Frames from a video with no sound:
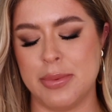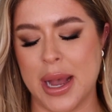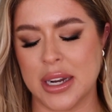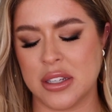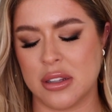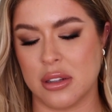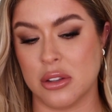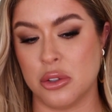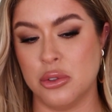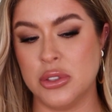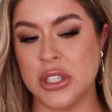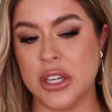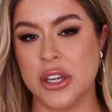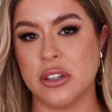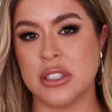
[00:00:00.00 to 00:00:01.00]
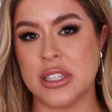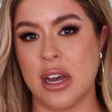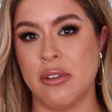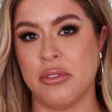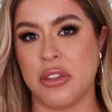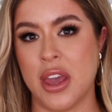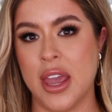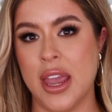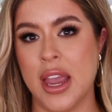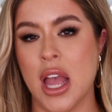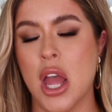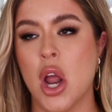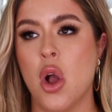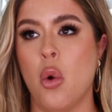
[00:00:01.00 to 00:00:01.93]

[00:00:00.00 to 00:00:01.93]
back to the losing yourself thing.